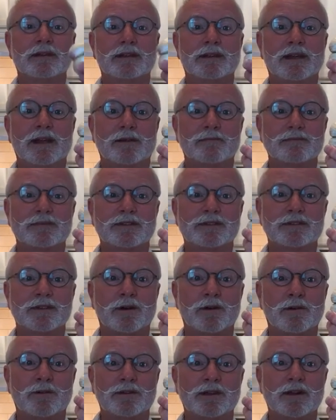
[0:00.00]
yep,
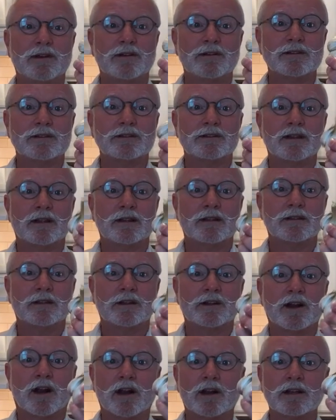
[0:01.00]
so there's
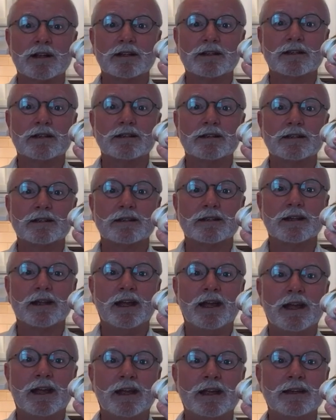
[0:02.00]
the garlic,
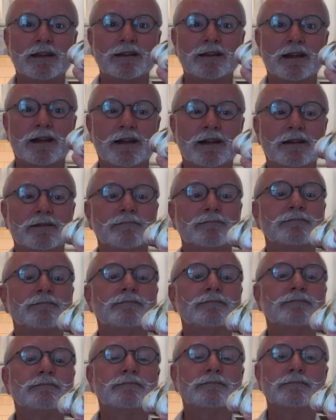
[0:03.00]
and
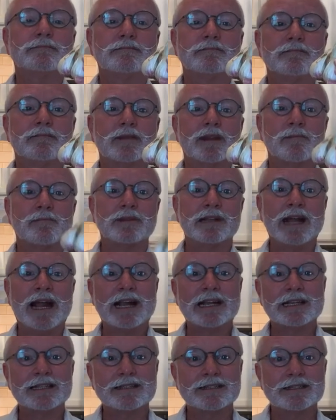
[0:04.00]

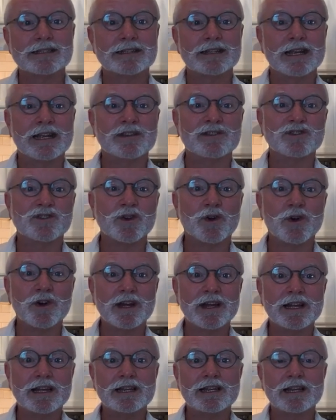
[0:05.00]
plant it,
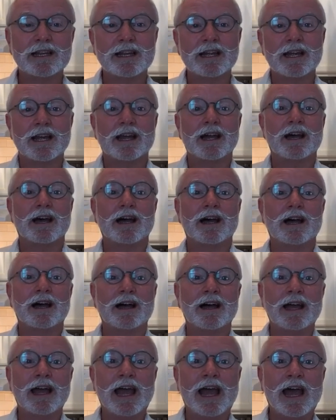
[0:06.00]
enjoy,
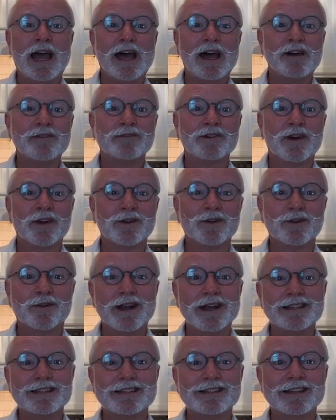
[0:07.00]
have a
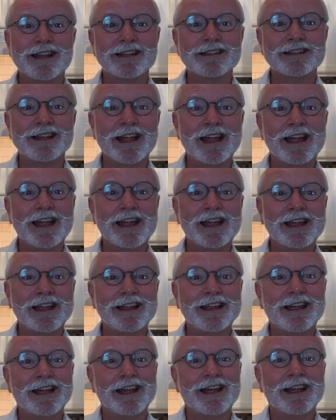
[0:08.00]
great
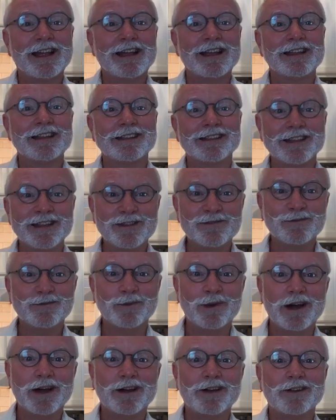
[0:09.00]
Sunday, live
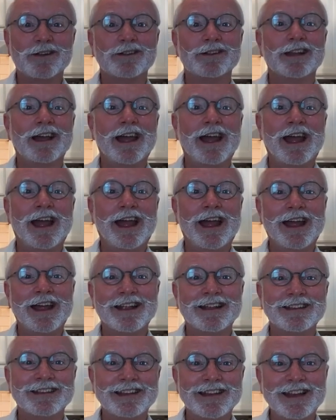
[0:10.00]
well
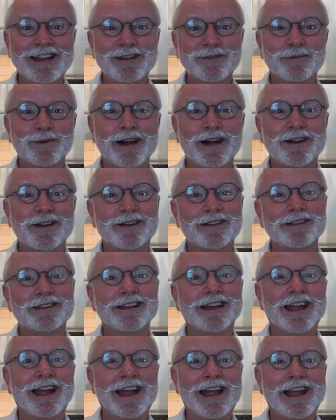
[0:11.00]
and eat
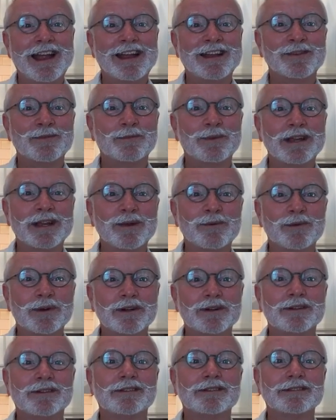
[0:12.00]
well, and we
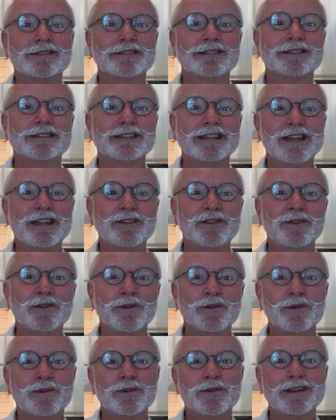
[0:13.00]
will see
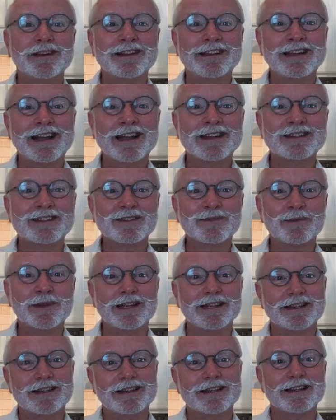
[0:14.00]
you next
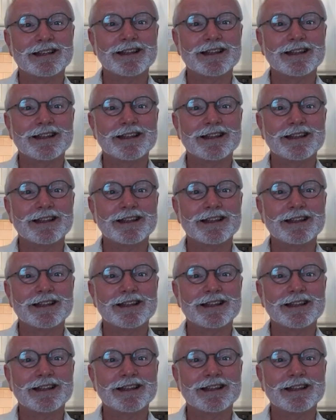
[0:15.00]
week.